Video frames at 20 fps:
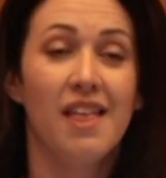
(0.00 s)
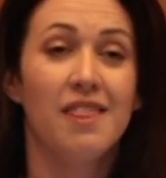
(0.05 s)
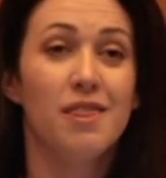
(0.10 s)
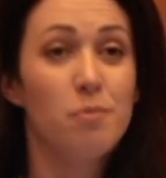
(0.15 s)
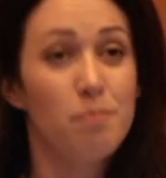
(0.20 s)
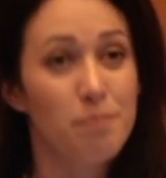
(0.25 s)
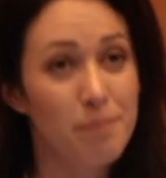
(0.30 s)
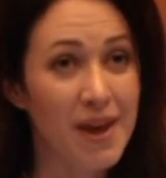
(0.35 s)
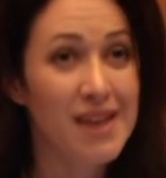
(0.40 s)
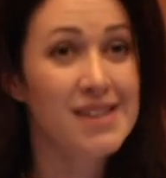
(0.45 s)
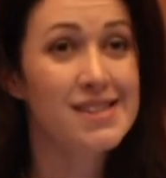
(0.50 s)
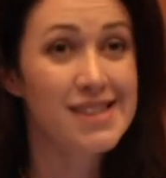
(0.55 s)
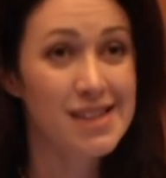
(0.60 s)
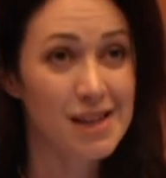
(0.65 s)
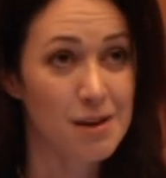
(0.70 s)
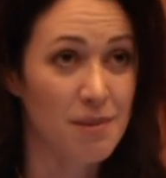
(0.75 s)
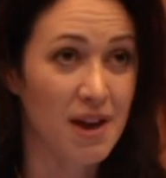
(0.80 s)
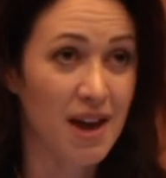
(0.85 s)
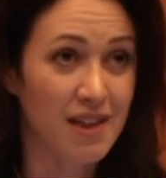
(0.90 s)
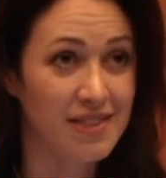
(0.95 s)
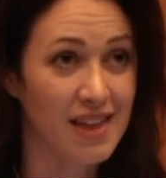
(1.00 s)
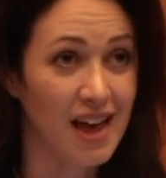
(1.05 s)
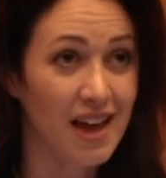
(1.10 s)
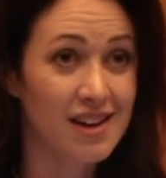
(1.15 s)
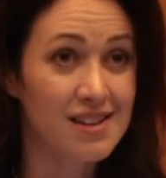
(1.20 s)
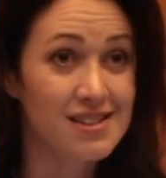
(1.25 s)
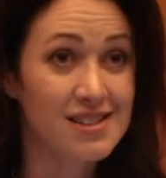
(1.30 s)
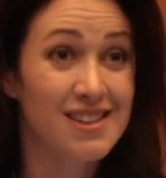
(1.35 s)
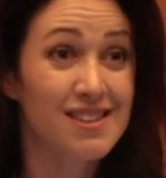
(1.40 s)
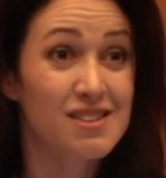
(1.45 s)
The best thing about that
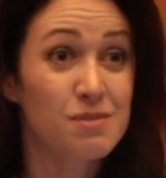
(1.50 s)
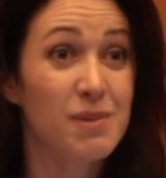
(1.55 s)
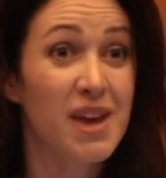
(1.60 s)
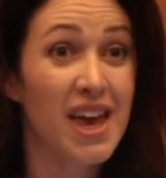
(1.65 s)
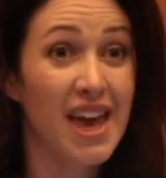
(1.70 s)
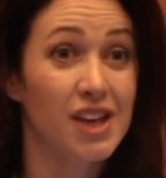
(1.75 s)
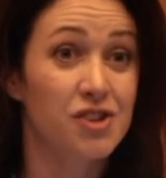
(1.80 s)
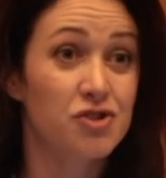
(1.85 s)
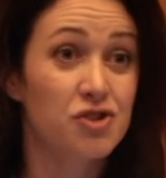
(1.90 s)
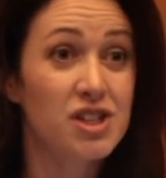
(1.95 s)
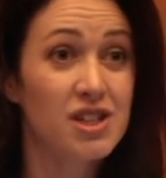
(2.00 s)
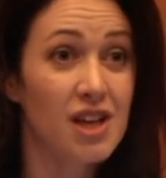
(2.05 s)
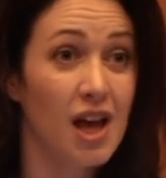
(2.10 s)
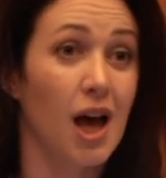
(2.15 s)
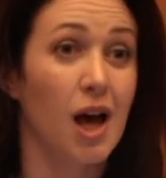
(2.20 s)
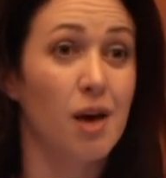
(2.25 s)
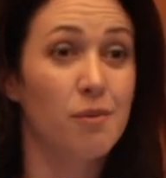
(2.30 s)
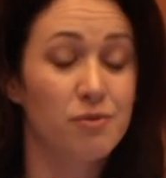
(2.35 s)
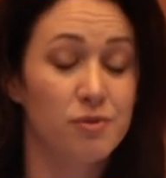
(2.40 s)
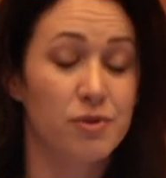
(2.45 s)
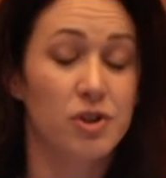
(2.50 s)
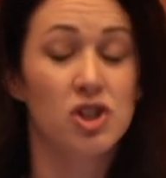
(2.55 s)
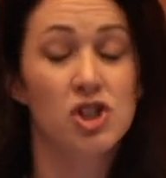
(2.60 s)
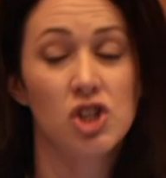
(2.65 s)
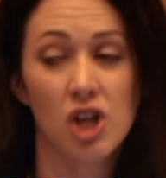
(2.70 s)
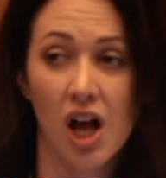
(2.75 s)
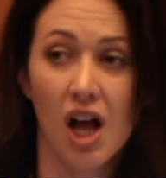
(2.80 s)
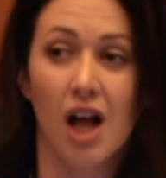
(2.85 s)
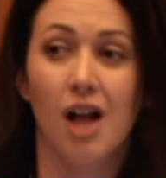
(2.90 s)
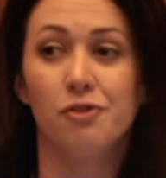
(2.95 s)
is it gives me extra time for
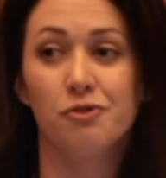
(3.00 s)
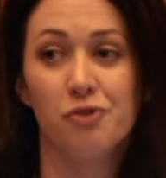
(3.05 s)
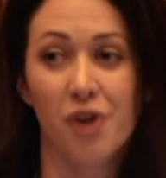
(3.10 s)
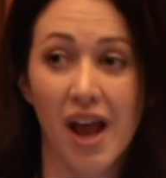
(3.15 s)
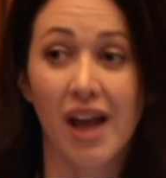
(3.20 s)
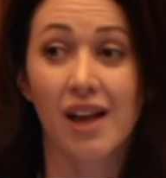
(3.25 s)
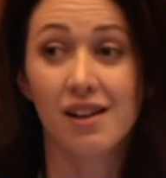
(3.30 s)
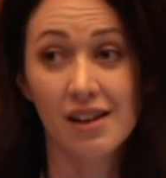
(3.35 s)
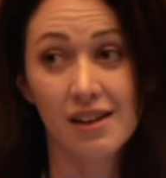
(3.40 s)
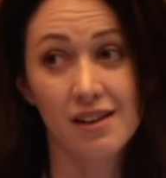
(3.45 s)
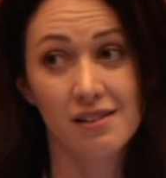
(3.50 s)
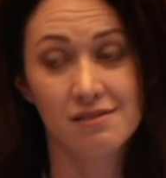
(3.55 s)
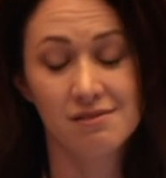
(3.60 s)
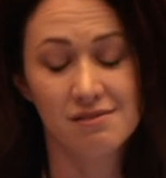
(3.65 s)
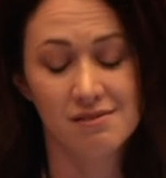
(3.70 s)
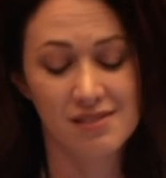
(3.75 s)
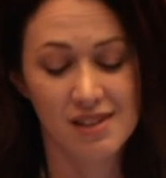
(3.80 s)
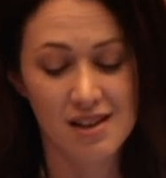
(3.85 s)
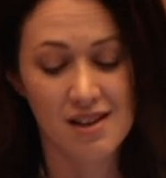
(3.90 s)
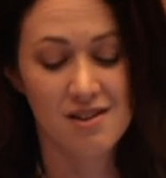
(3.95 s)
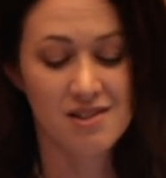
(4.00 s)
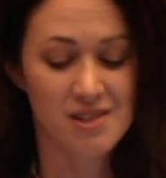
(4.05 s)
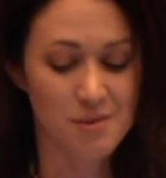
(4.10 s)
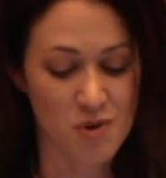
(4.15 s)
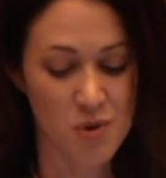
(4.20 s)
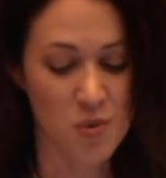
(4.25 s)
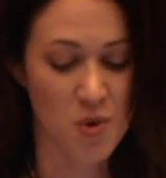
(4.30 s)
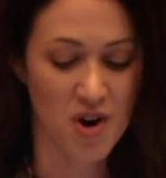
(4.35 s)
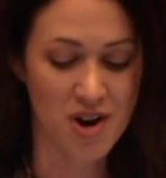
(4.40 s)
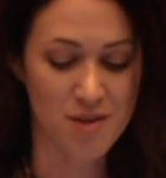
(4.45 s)
child wrangling because I'm
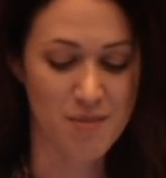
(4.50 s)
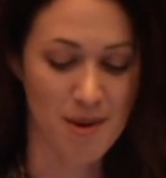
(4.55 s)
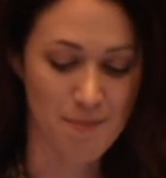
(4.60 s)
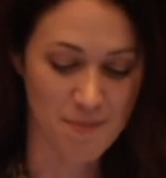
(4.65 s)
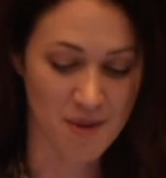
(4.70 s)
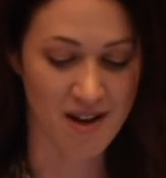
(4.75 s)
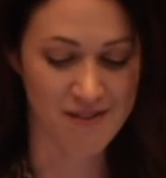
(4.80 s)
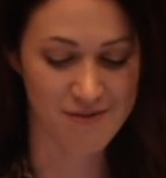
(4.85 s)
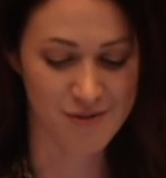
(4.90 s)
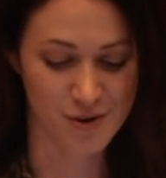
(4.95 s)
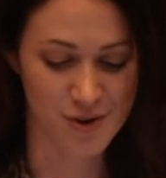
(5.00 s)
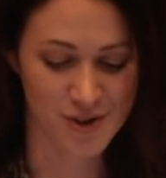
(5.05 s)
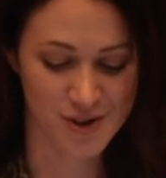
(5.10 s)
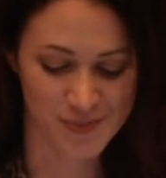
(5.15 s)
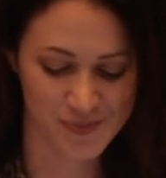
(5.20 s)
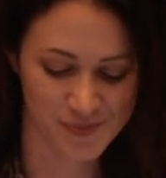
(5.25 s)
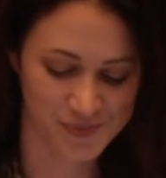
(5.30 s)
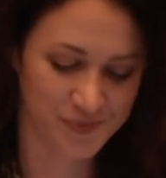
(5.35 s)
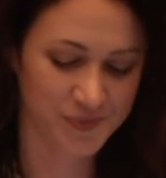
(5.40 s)
not worried about my food.